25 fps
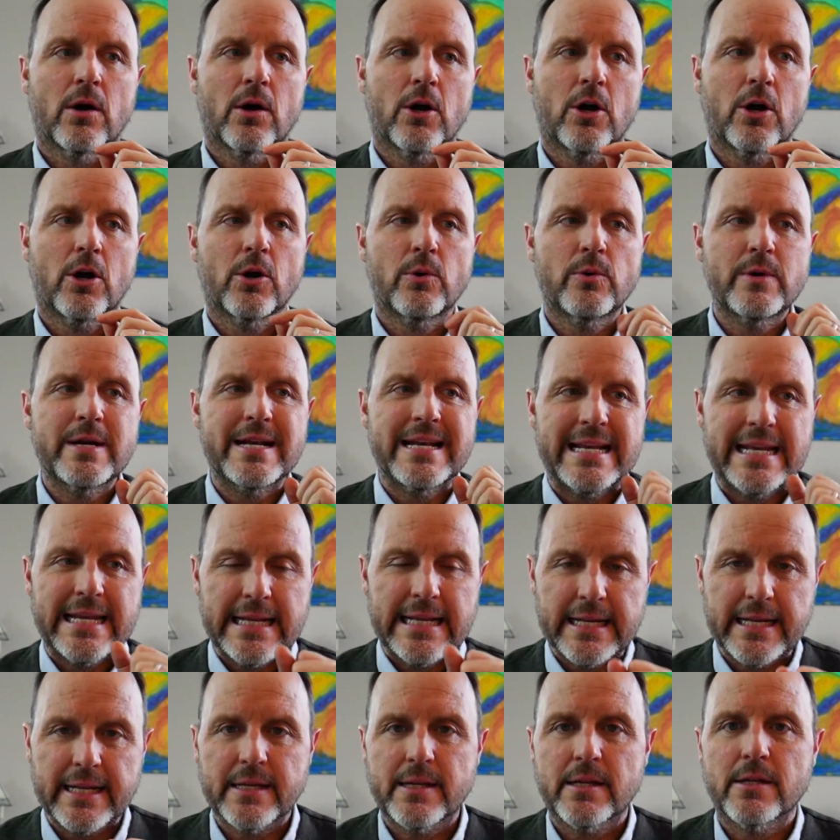
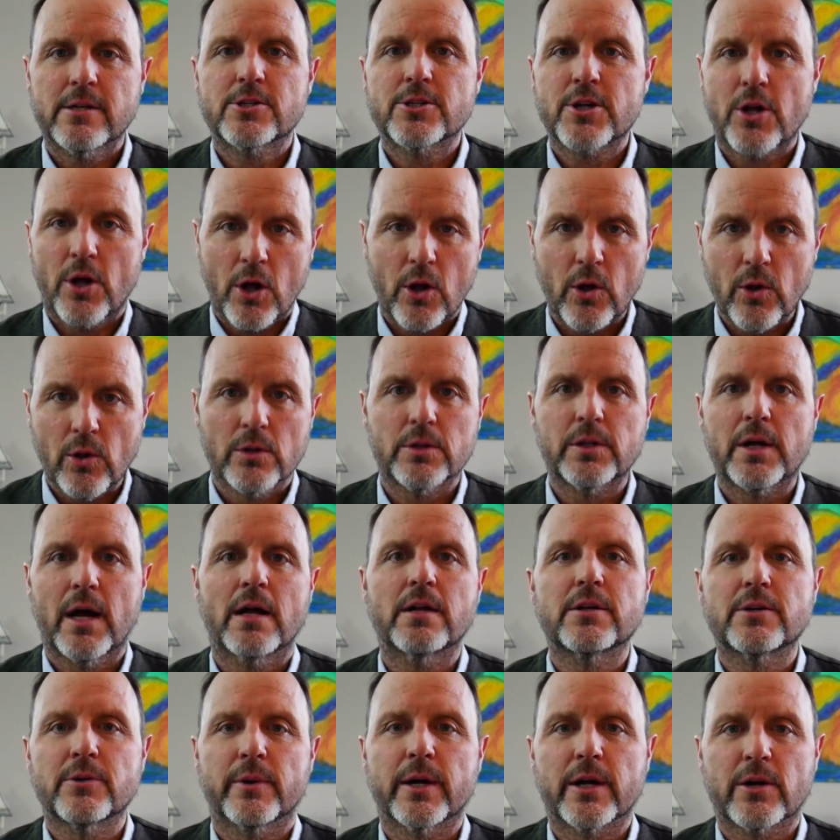needed to hold on
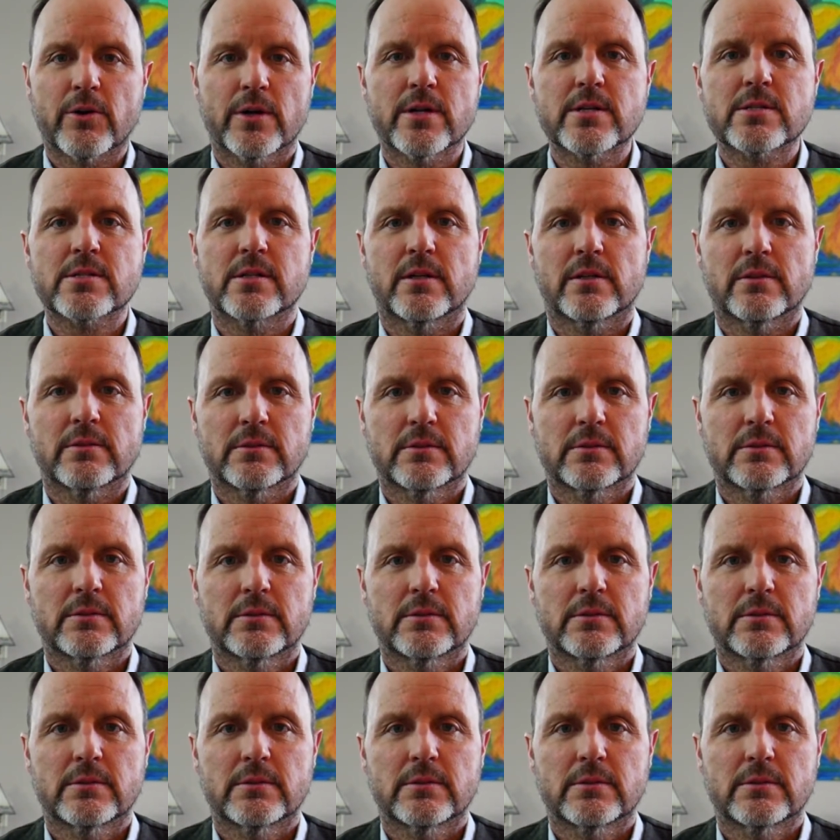to a crystal